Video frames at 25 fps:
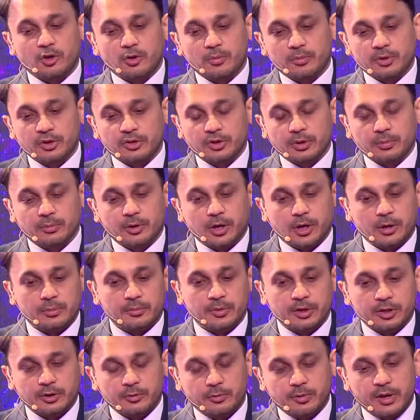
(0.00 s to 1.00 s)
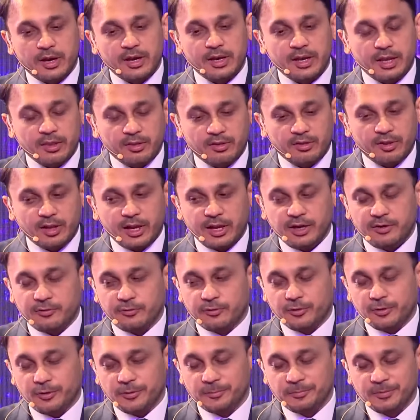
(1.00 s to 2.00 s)
Mr. Muhammad. Very
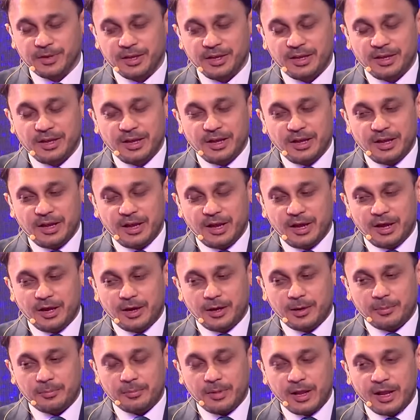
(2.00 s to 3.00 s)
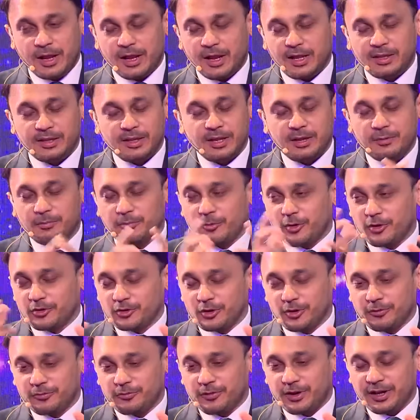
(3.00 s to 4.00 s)
insightful. And I think most
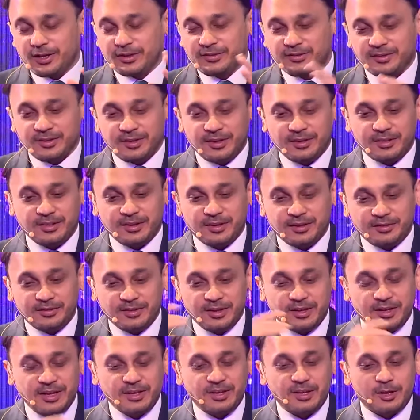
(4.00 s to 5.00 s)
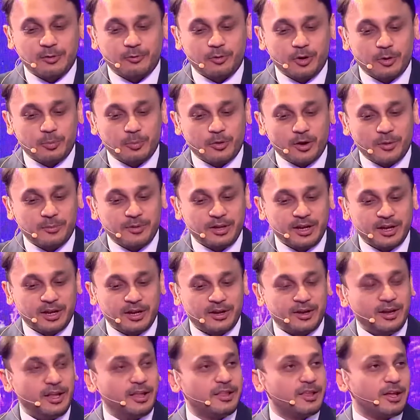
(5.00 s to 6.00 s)
of us sitting here would probably
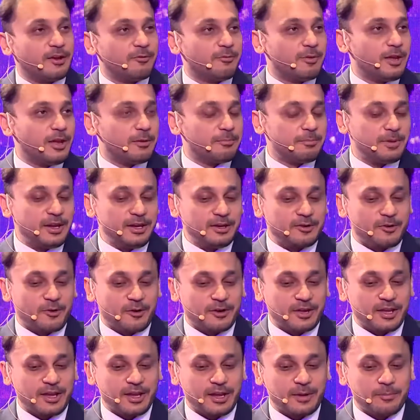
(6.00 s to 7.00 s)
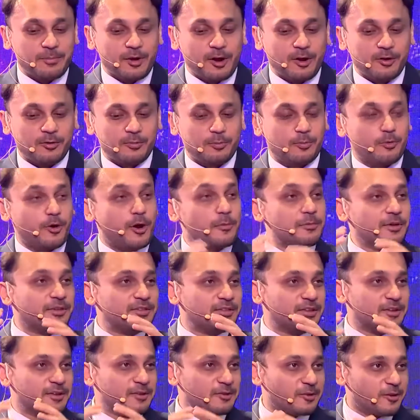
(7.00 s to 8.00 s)
agree that we have been talking about
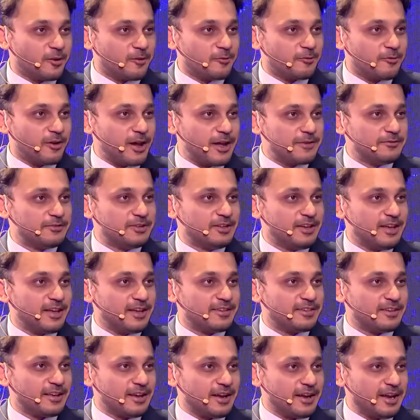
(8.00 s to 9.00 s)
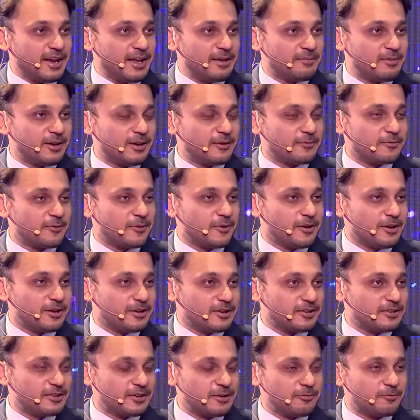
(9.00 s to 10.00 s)
promises of 5G as an enabler for
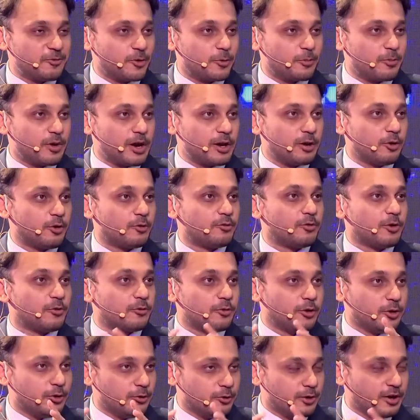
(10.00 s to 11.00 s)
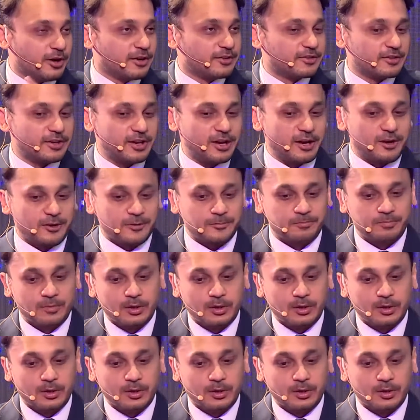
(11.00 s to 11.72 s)
Industry 4.0 for a few years now.